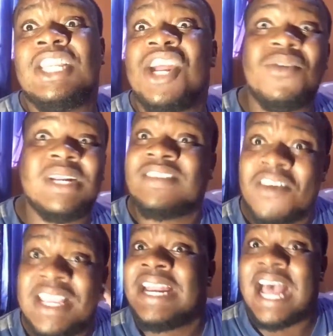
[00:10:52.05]
You know that
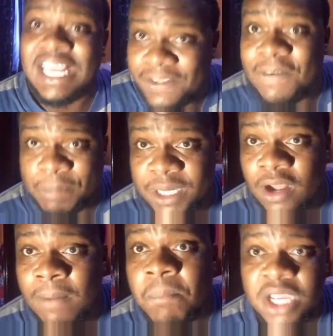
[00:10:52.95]
you're not give up, you
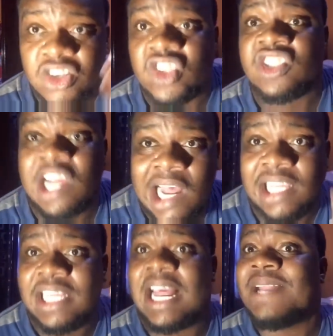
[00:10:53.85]
know, but you're just
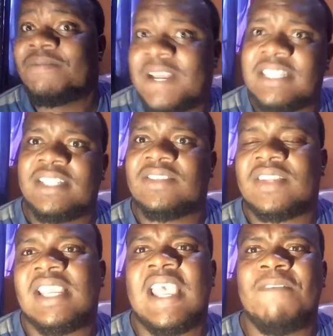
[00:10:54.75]
talking and venting so
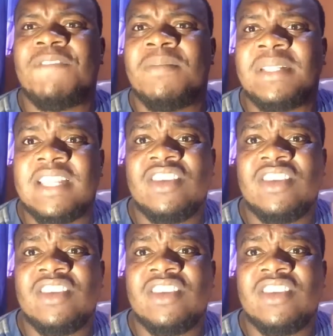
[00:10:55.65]
you can't feel better.